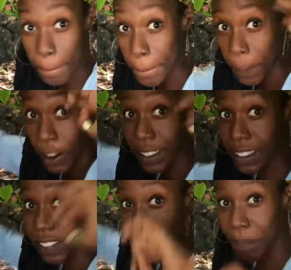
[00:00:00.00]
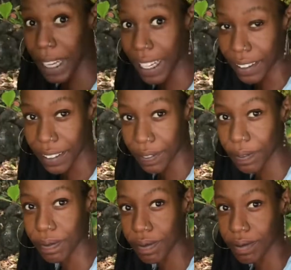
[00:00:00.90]
parts of the body,
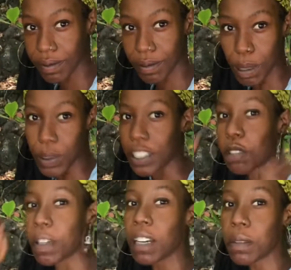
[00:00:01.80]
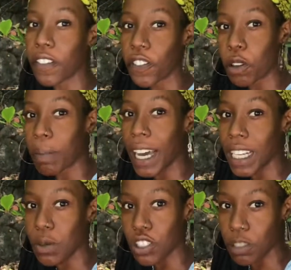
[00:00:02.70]
but we still make up the full body
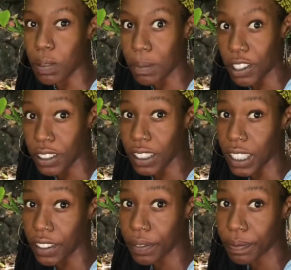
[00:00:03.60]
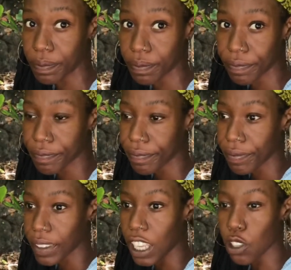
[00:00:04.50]
once you put them all together.
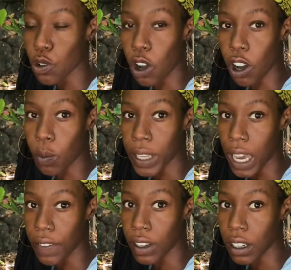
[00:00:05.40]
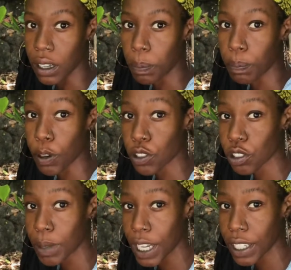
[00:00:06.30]
And we have a
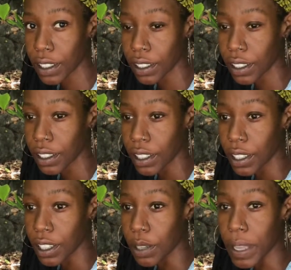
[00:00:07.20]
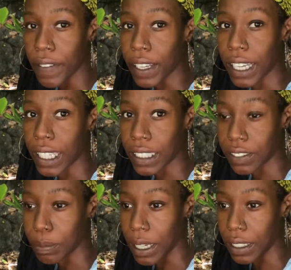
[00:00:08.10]
personal body, and we have a
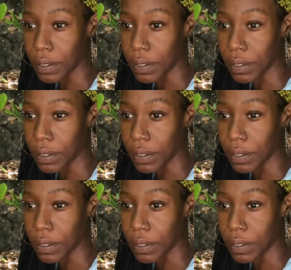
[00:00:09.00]
collective body.